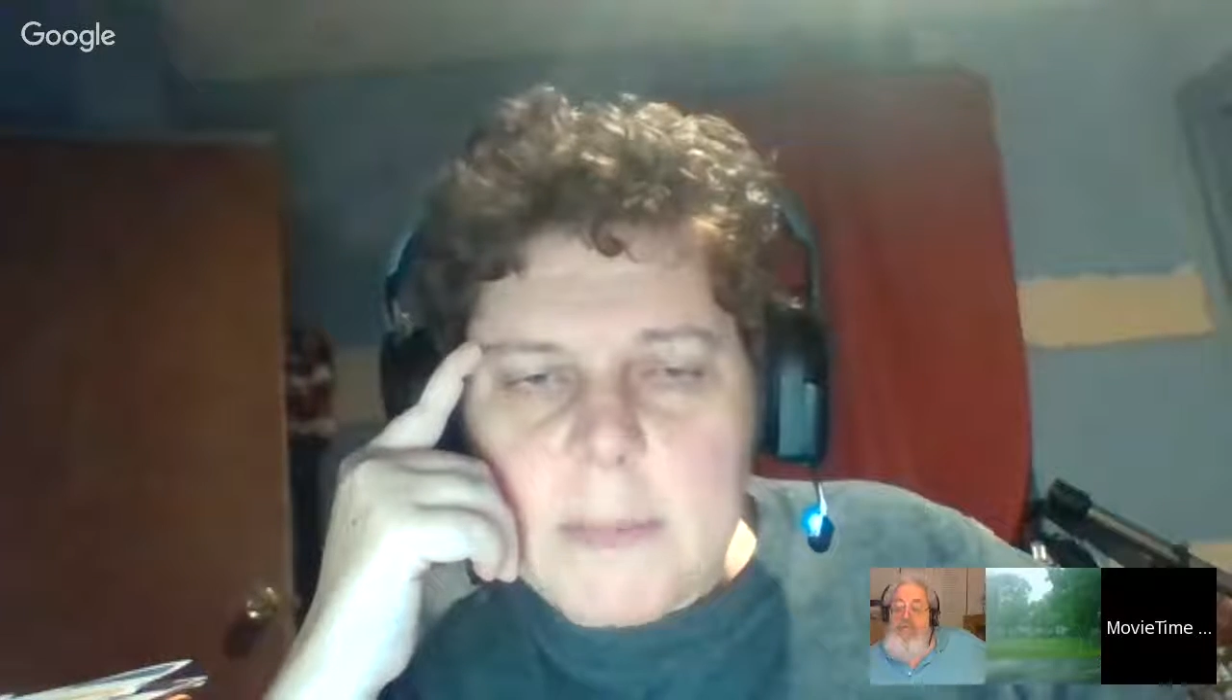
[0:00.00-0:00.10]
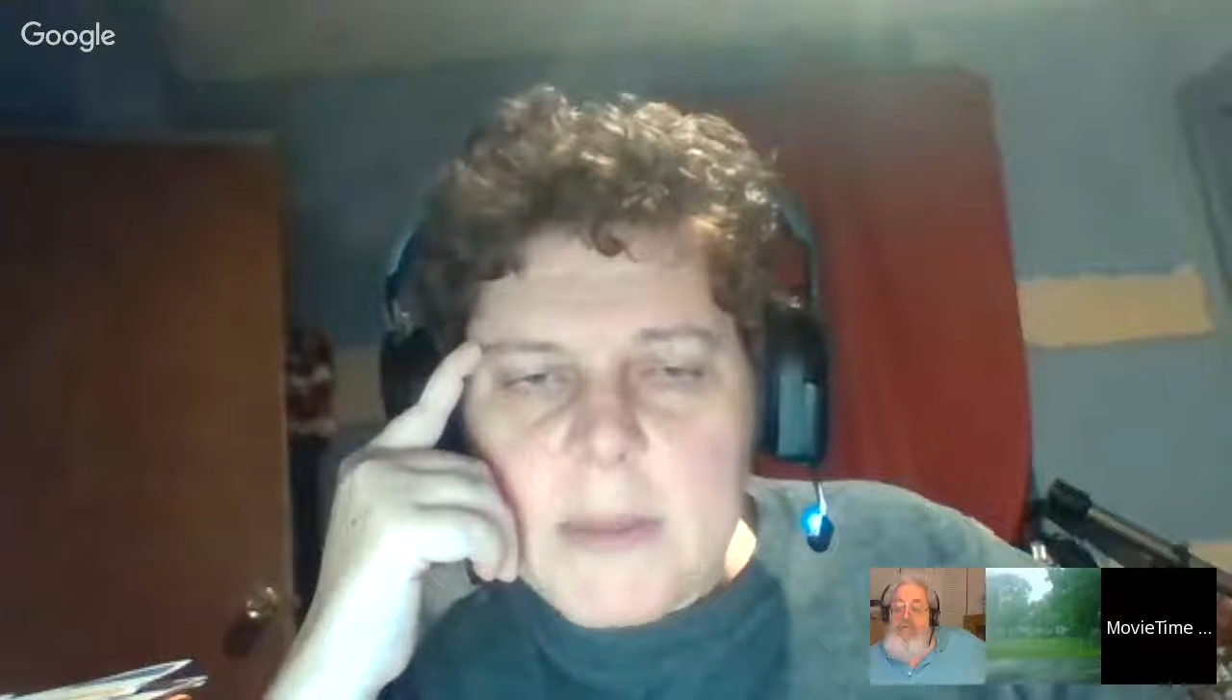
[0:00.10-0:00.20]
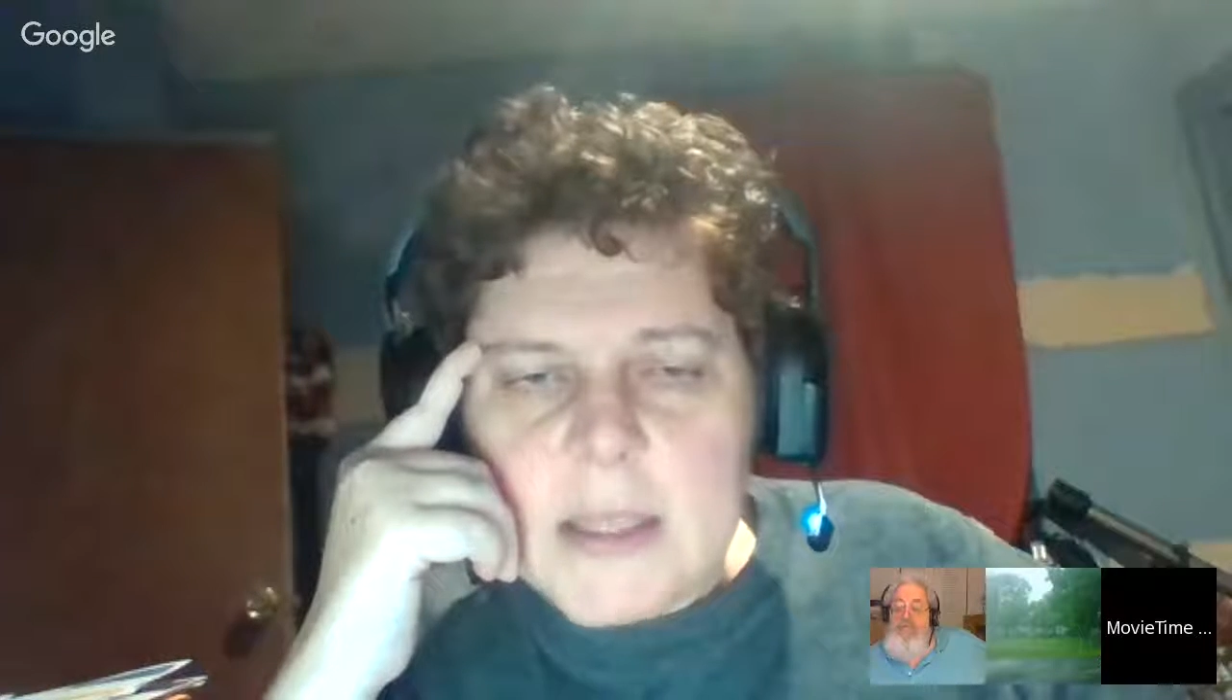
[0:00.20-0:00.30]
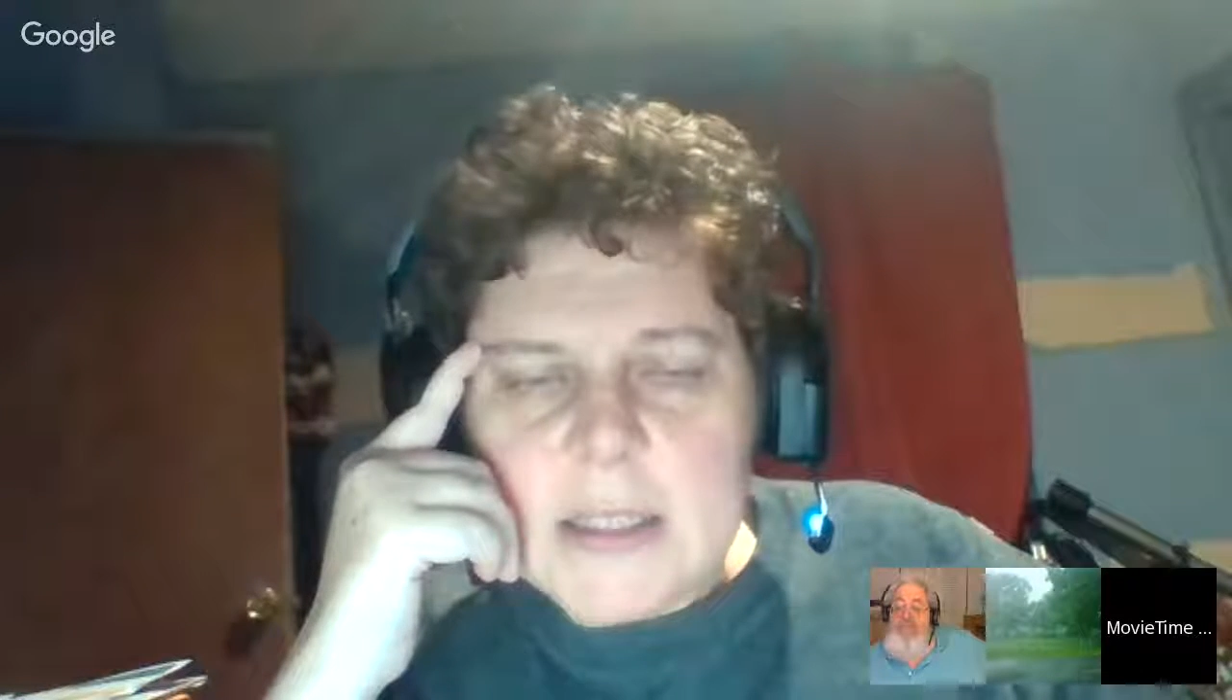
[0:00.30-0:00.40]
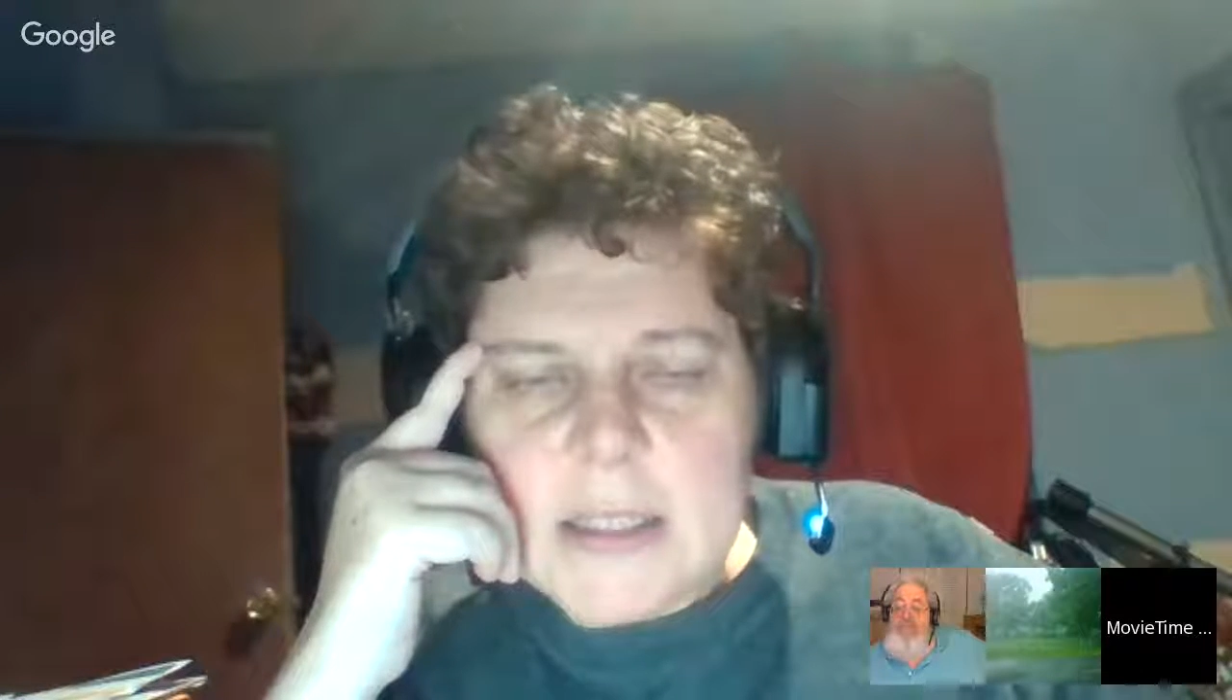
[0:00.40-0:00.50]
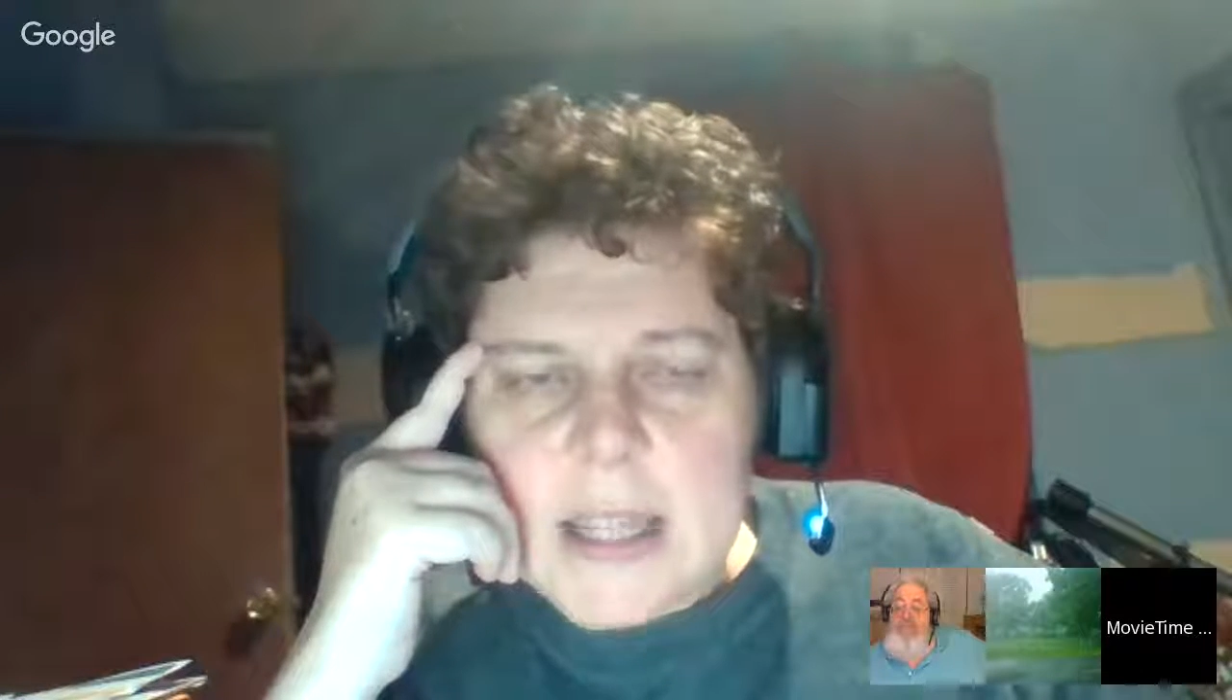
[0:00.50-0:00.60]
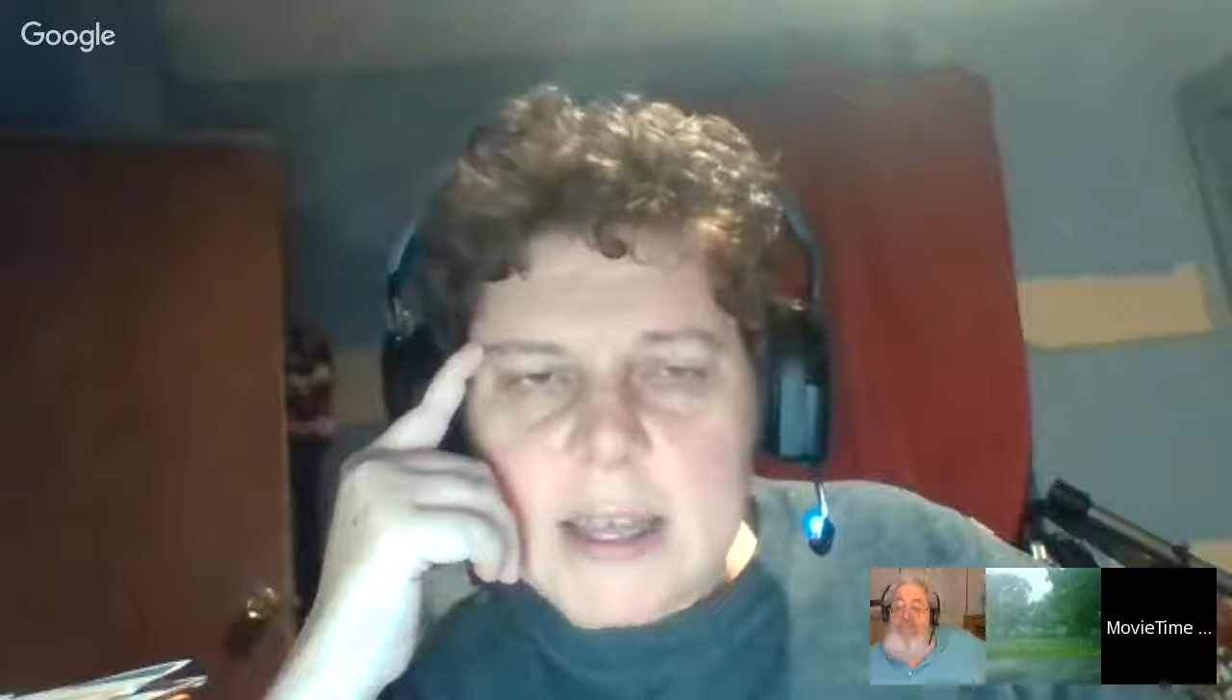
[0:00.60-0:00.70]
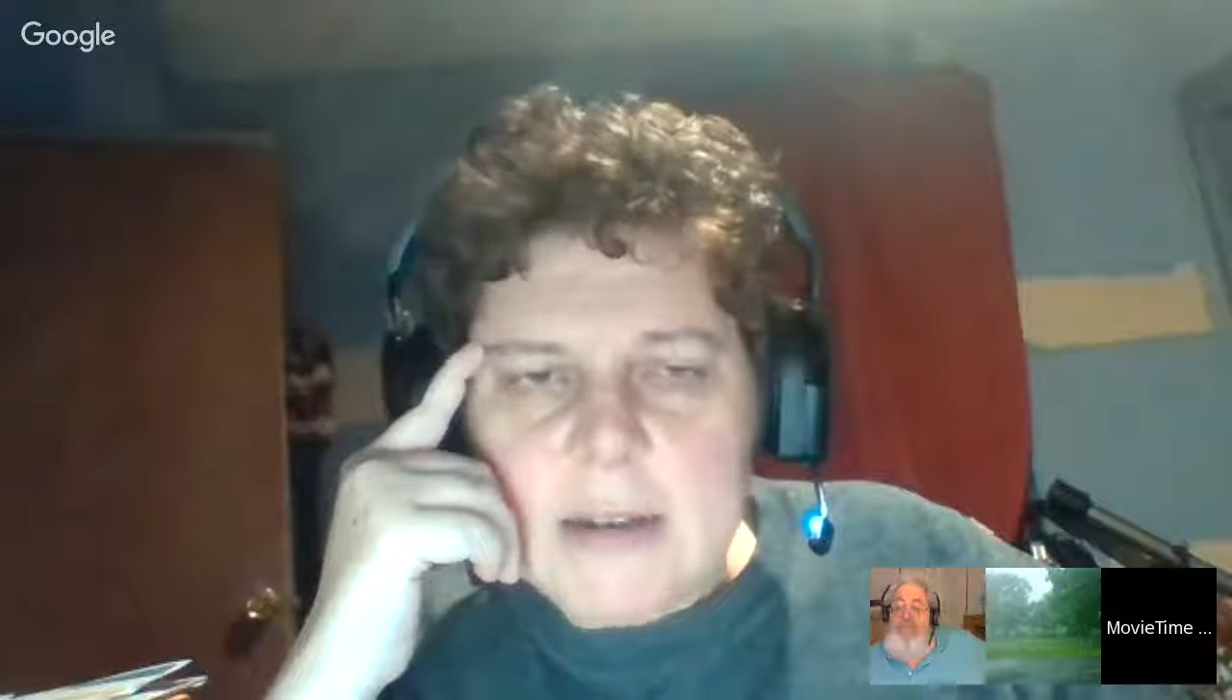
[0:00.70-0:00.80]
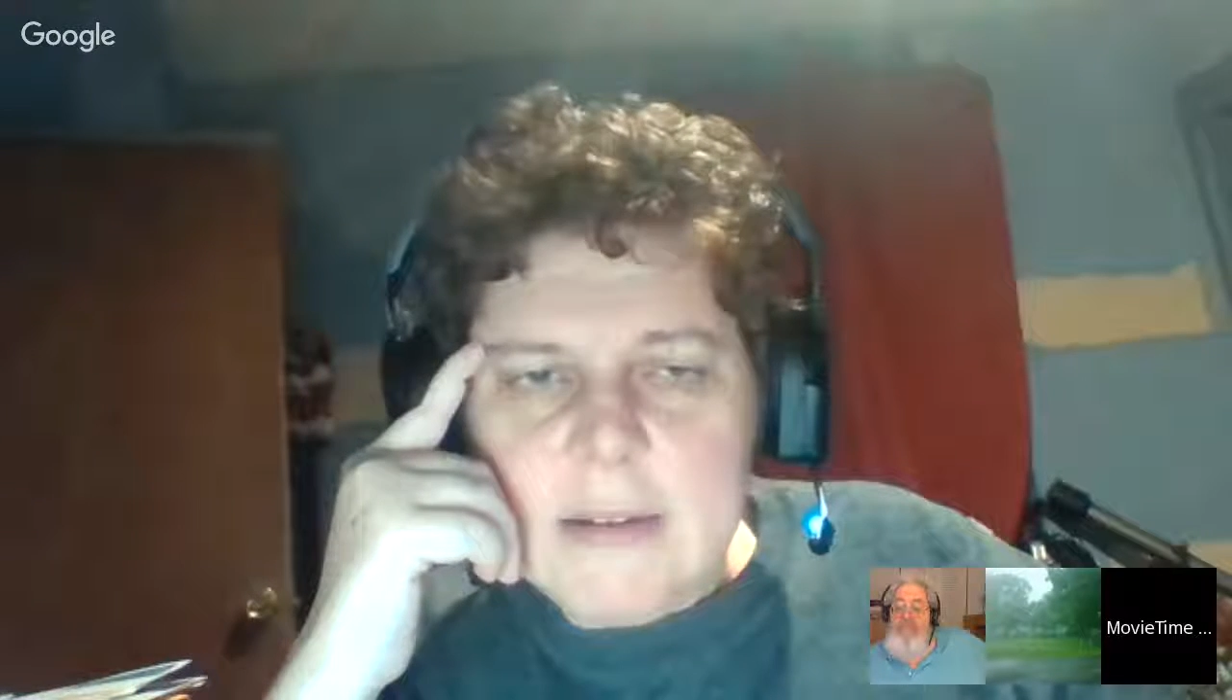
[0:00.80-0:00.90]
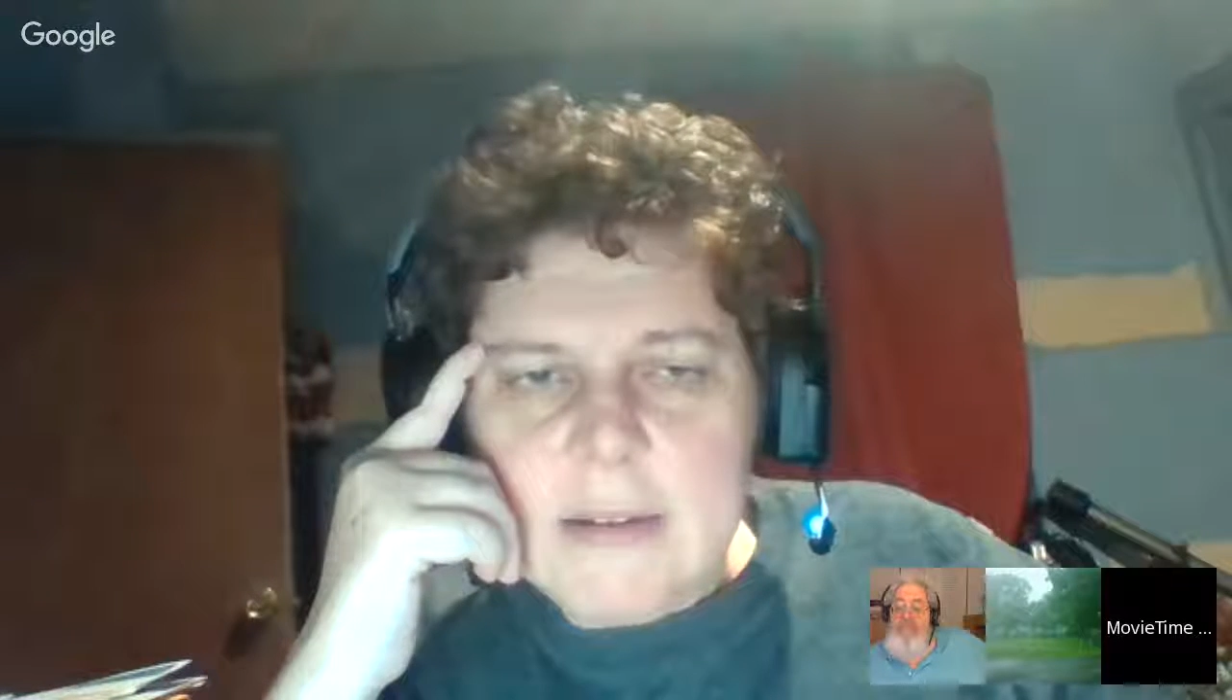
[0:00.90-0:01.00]
being
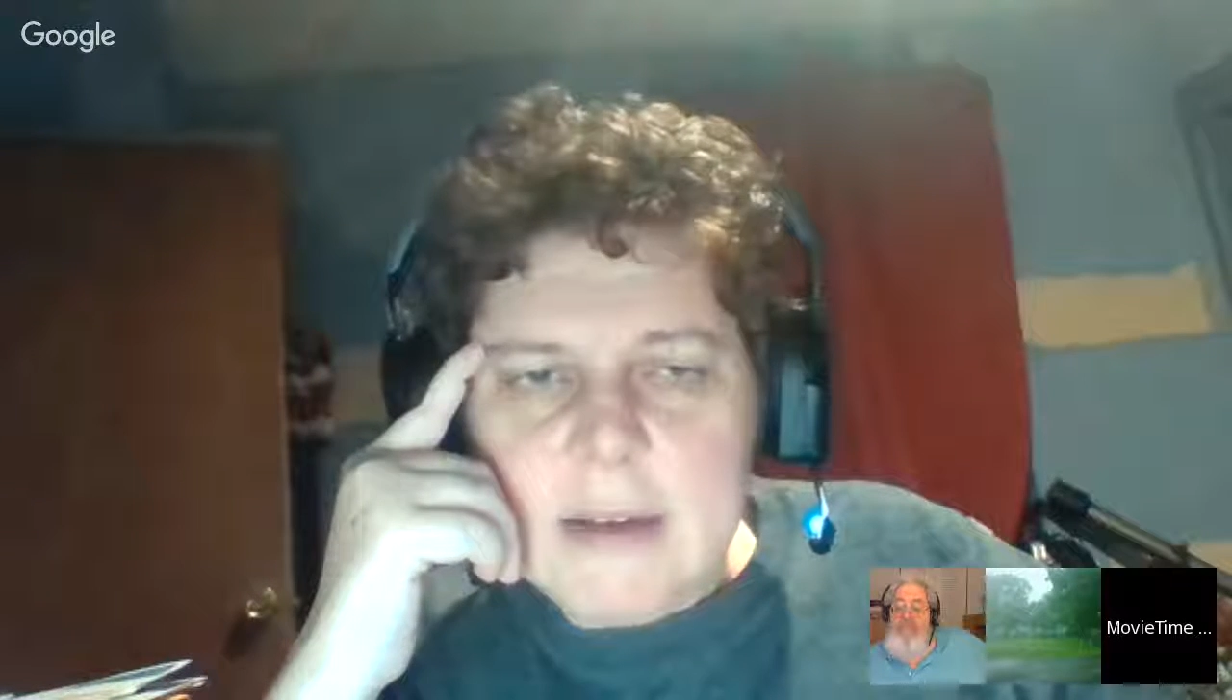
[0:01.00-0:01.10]
said,